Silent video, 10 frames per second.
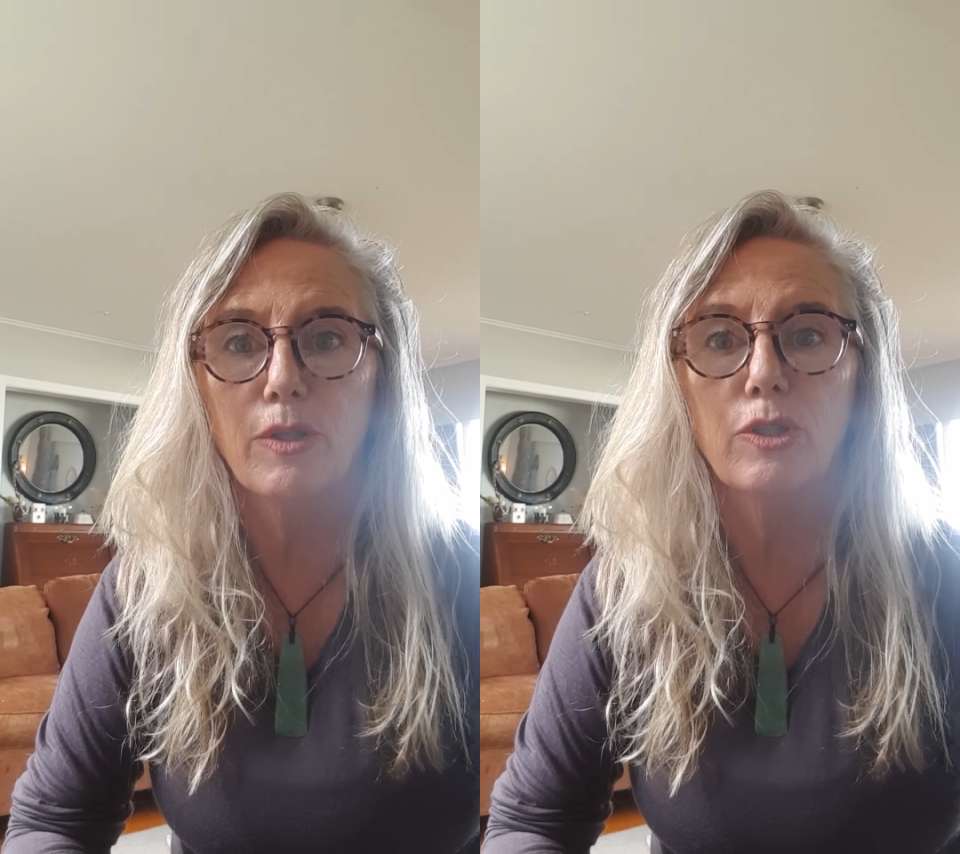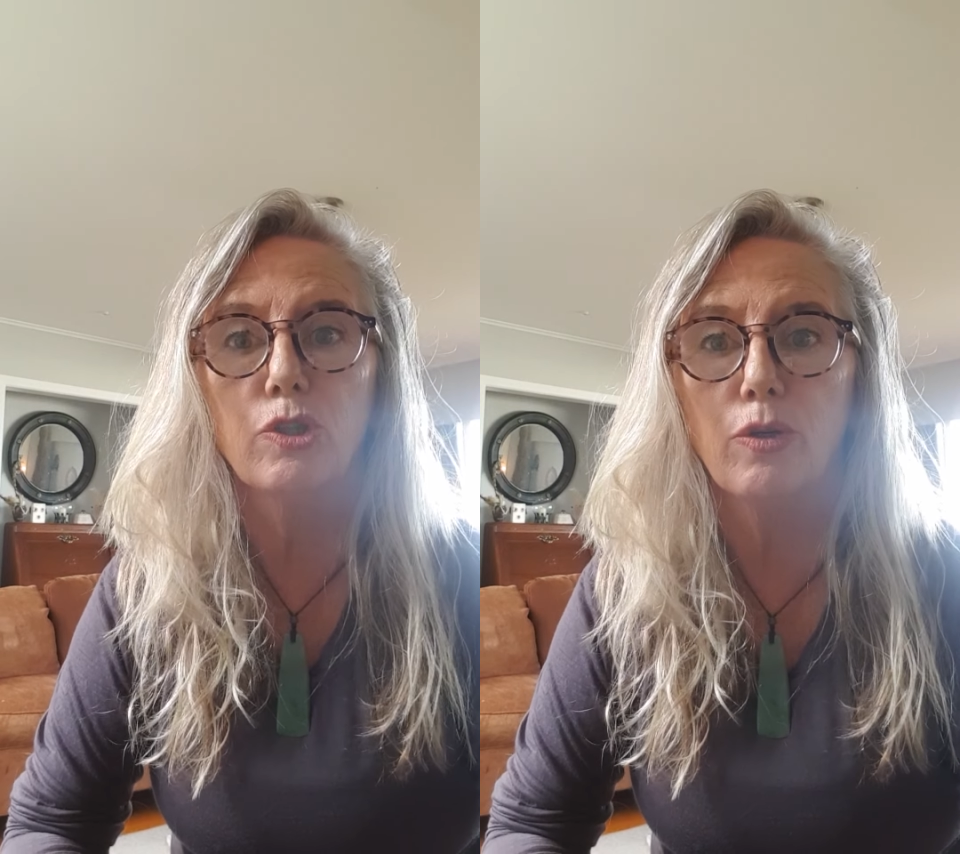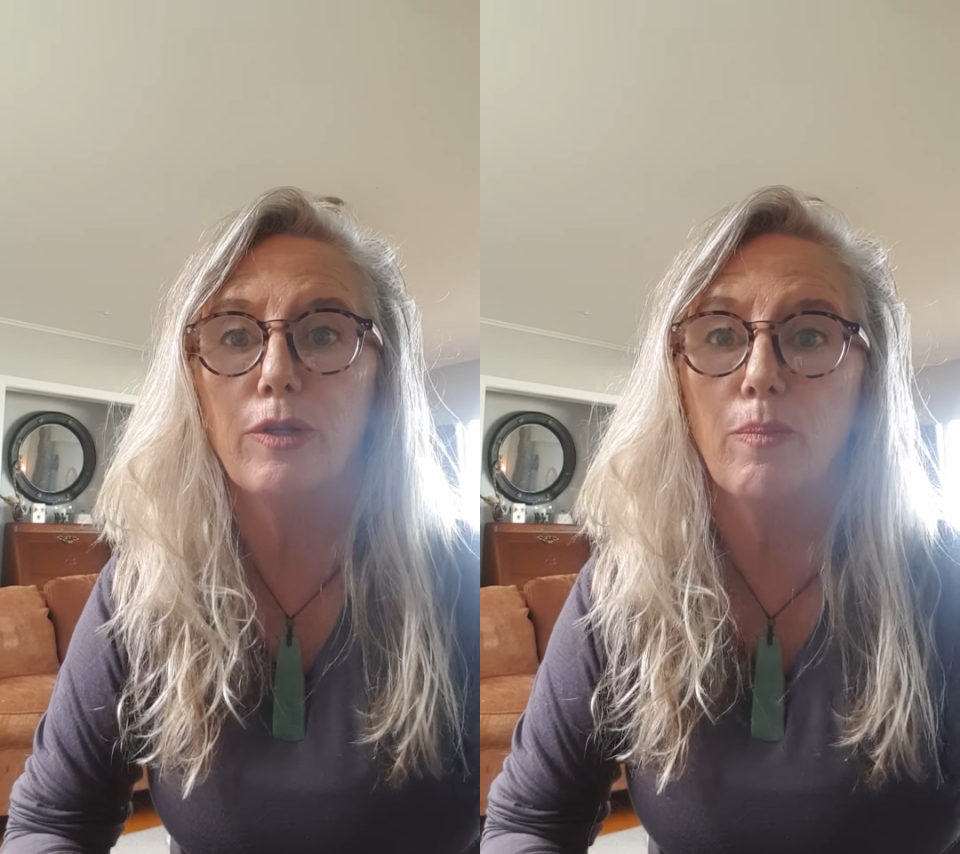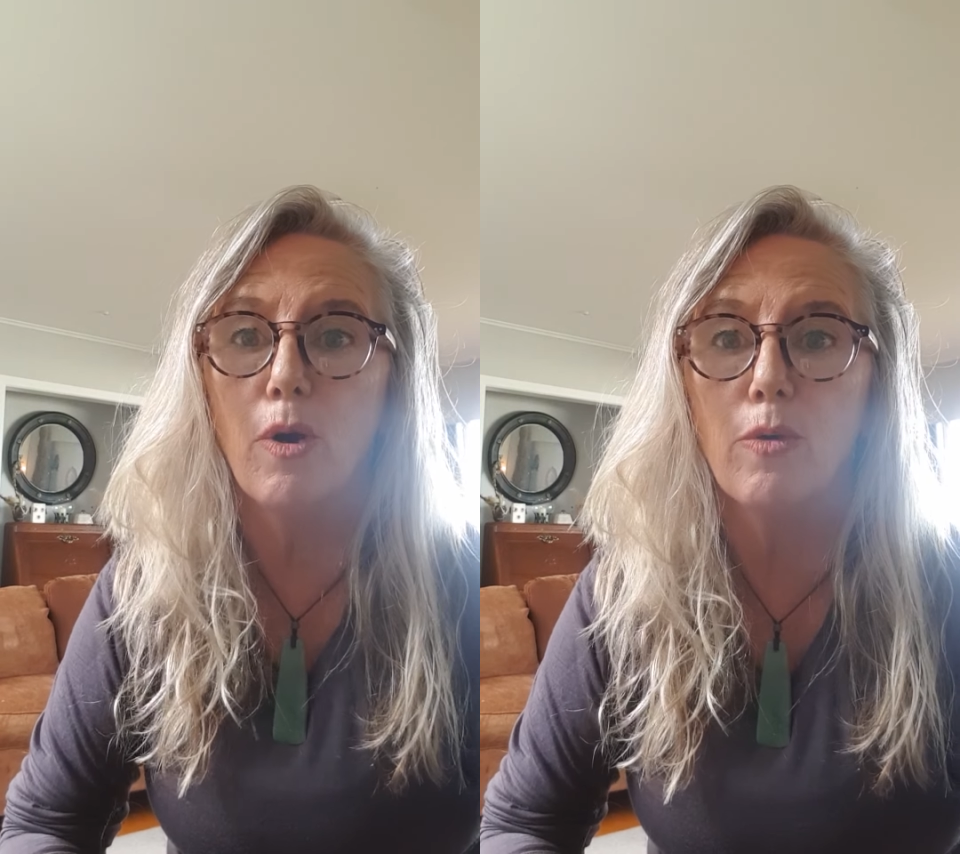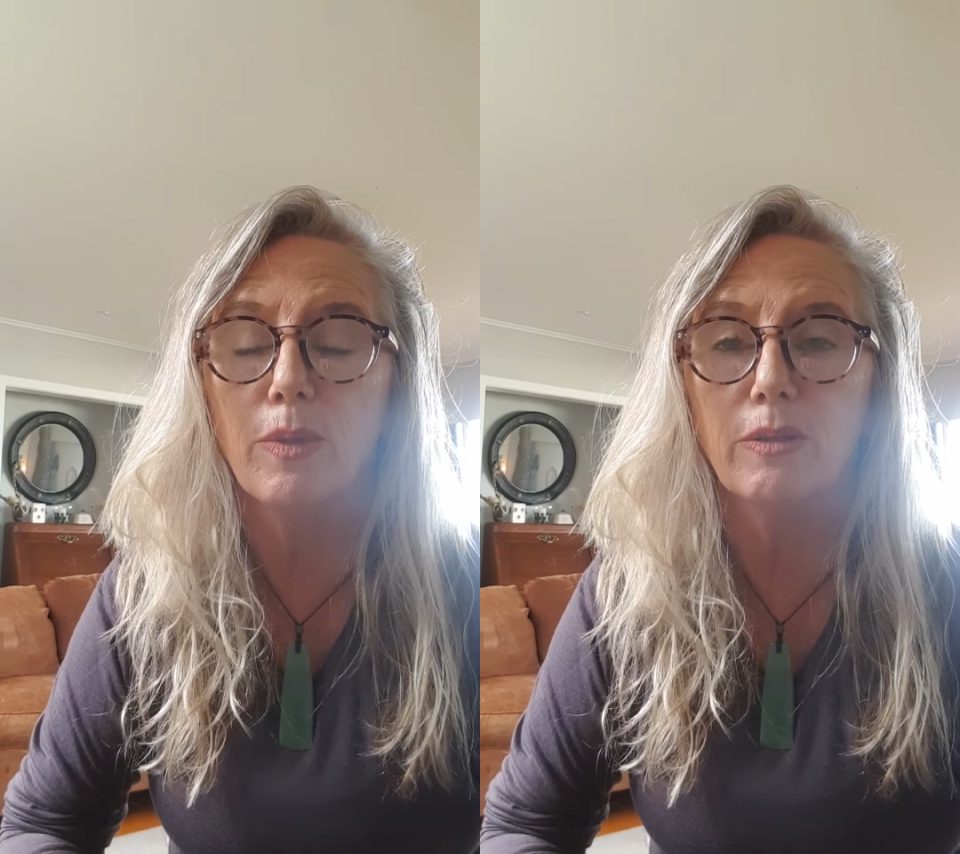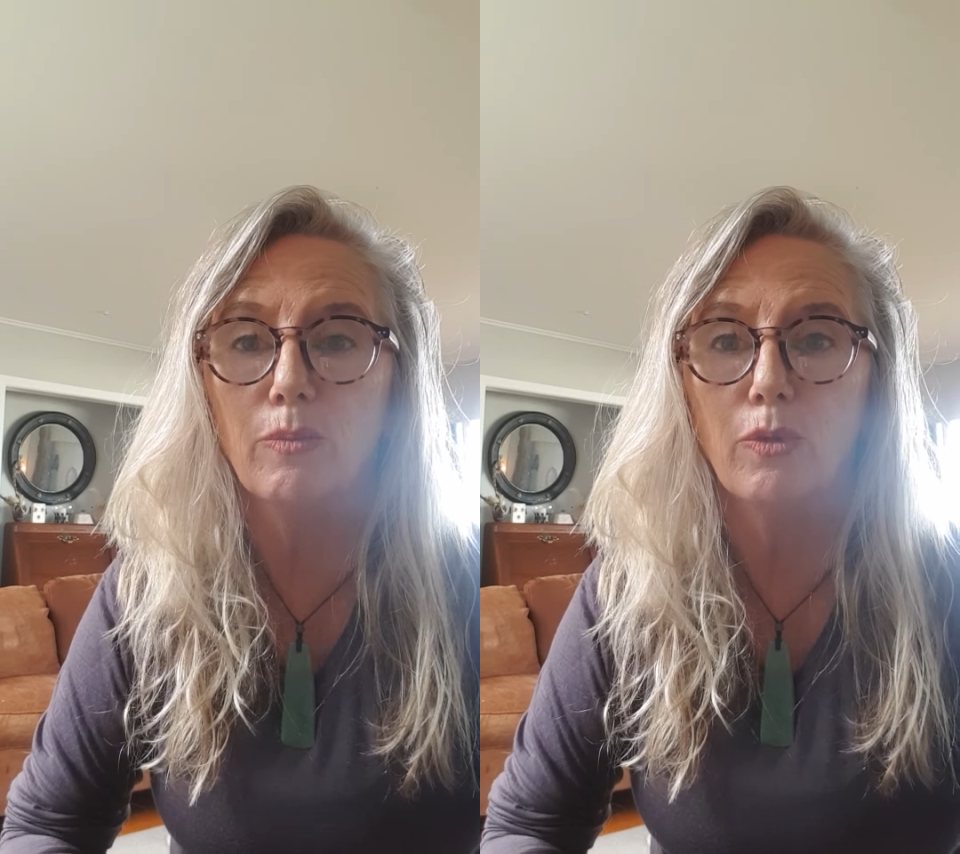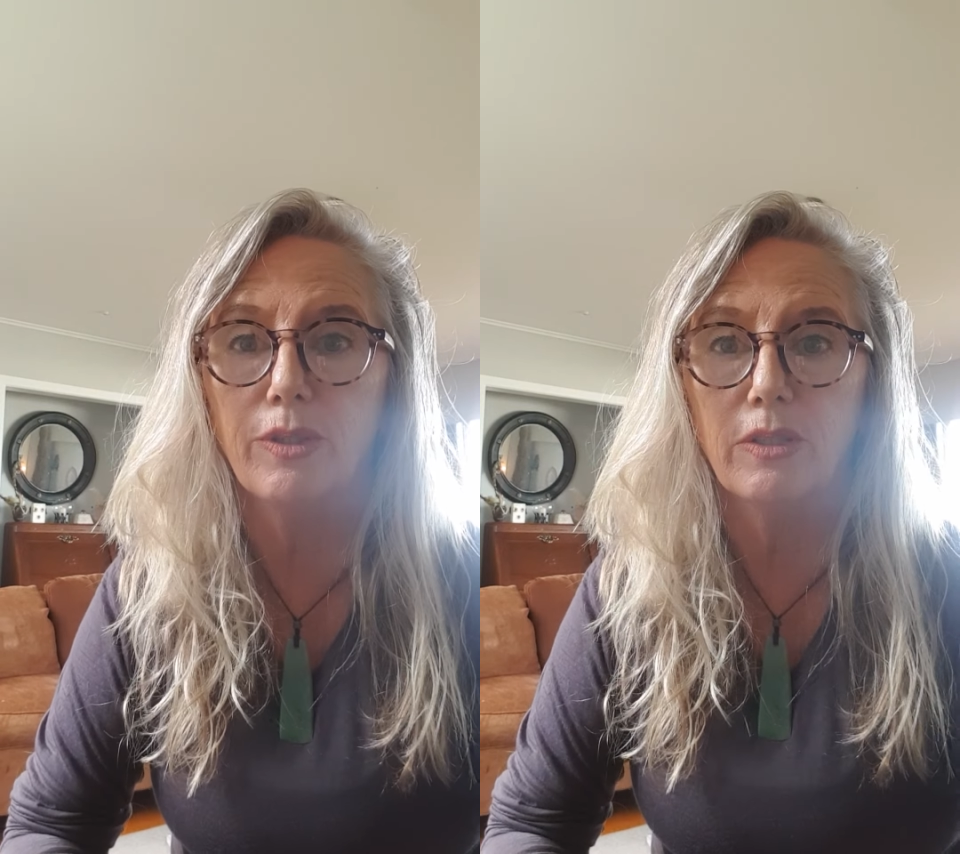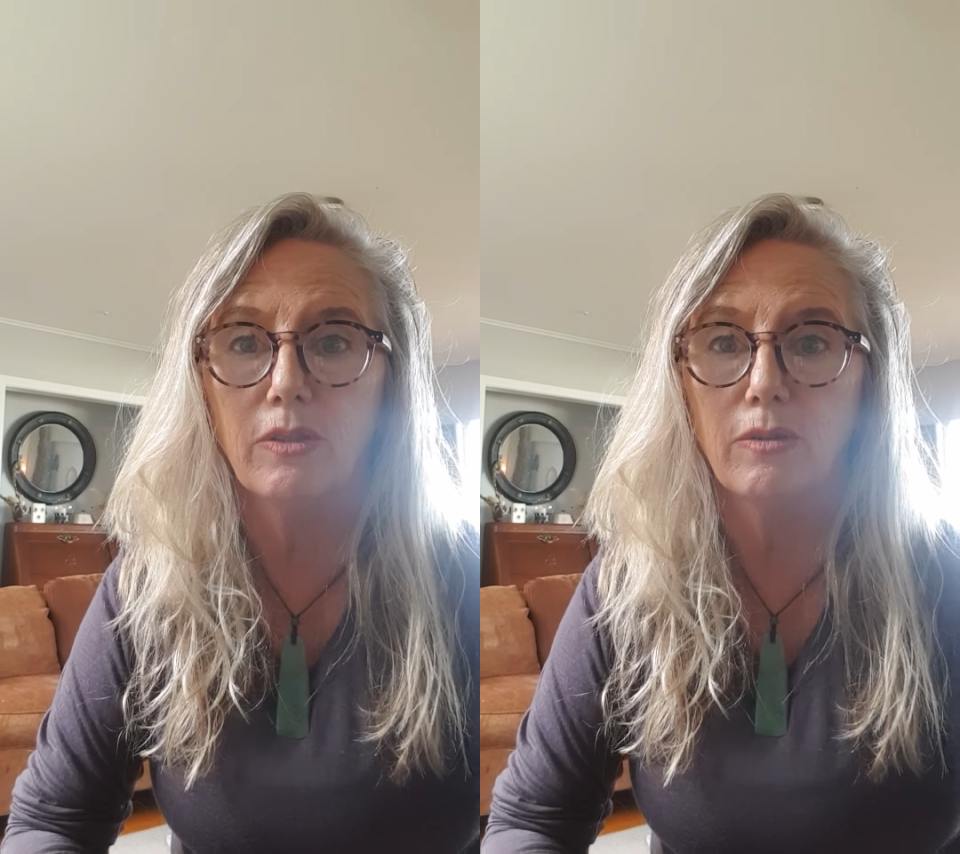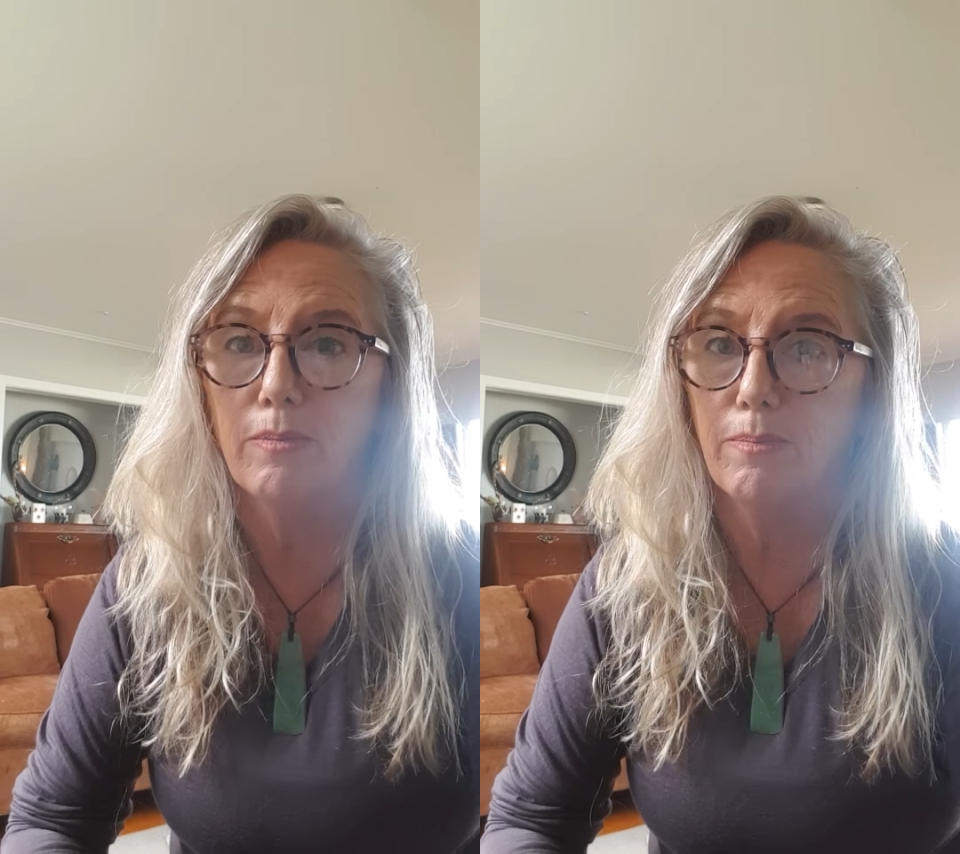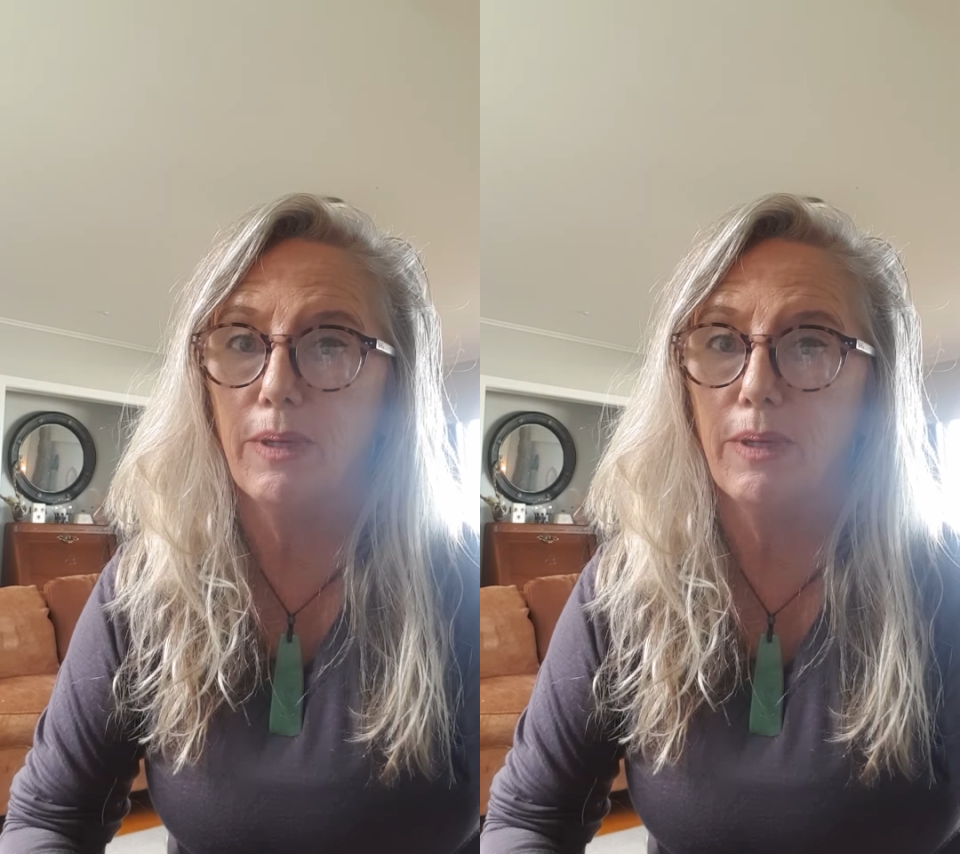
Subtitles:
enjoy the moment more than you